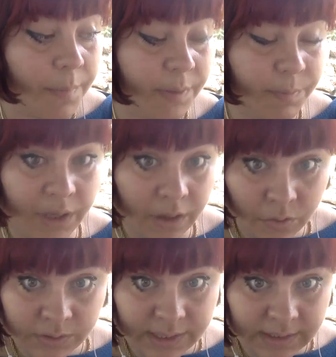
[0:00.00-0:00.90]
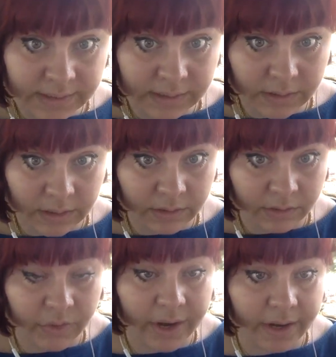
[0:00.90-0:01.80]
But because there is a
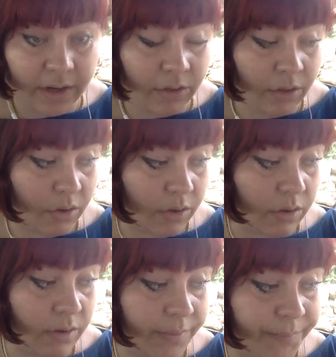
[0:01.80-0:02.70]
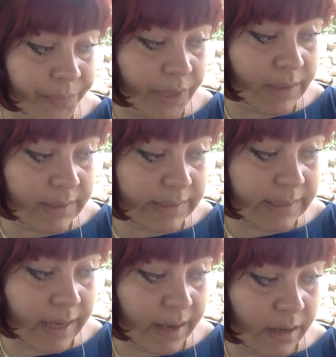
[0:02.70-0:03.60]
trine in the
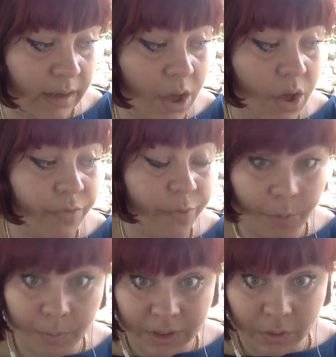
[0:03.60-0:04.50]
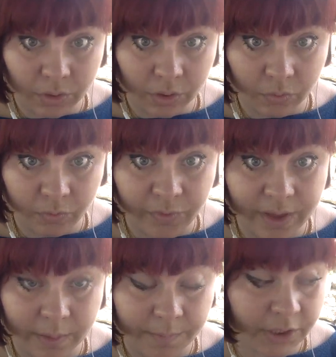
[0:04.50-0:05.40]
sky from Mercury, who
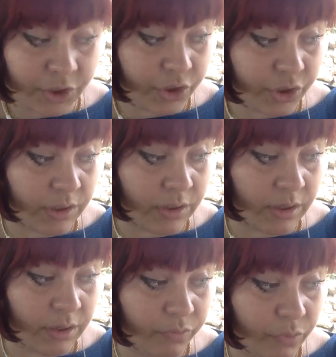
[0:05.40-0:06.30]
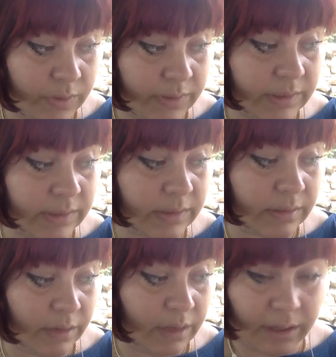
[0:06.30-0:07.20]
very much influences
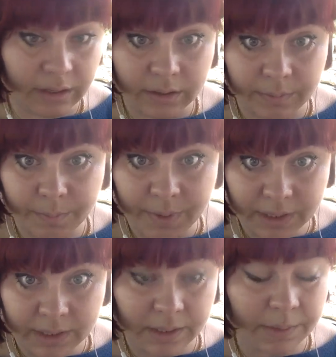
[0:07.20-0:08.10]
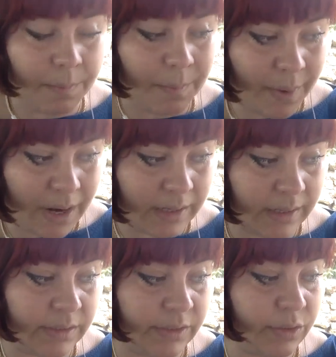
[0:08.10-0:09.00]
money,
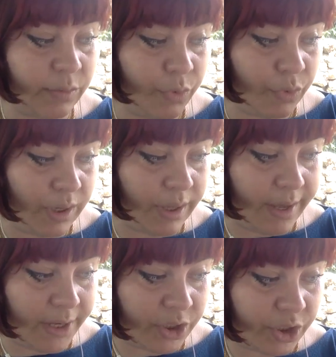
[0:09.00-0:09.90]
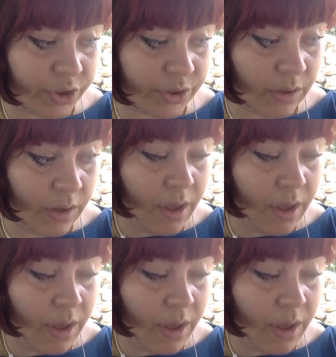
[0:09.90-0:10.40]
markets, communication,